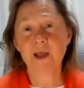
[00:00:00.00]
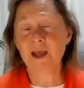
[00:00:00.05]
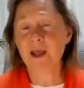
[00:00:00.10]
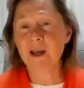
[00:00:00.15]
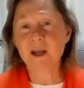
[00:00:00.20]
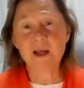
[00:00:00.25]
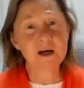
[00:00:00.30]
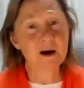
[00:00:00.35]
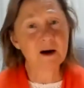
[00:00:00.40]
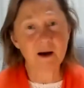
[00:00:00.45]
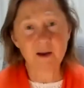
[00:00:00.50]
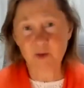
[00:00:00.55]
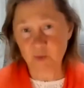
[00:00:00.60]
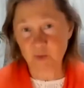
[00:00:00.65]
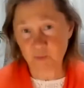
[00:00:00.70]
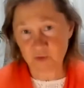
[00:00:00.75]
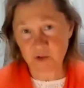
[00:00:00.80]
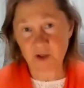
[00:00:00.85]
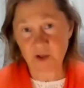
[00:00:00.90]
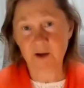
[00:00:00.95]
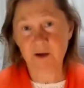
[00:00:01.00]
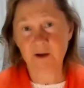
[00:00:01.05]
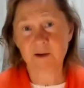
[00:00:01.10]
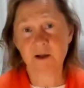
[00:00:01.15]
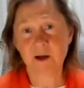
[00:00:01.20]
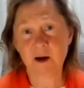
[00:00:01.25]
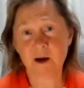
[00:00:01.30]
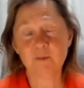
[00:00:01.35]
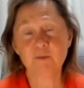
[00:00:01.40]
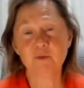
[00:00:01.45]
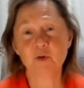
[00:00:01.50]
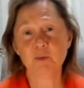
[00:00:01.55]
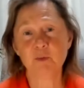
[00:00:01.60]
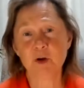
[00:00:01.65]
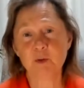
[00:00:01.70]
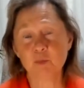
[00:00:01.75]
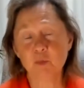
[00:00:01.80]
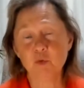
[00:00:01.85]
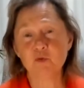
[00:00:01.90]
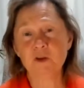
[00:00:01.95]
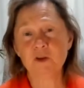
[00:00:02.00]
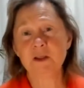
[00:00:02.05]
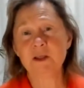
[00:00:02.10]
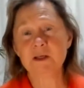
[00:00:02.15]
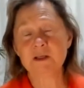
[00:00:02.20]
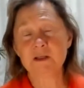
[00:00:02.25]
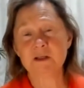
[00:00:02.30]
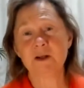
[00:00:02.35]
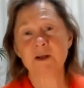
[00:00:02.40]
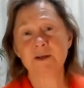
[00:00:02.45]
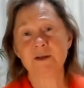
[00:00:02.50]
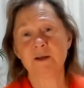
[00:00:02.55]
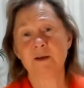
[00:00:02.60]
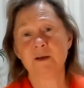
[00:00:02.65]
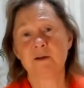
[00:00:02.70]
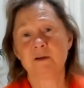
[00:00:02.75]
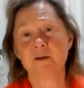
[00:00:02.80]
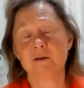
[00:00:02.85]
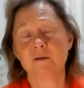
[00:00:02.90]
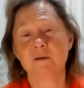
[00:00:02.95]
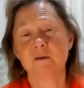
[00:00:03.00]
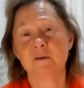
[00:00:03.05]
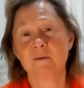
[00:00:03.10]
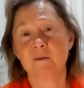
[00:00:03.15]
any kind of diet come from removing these three things.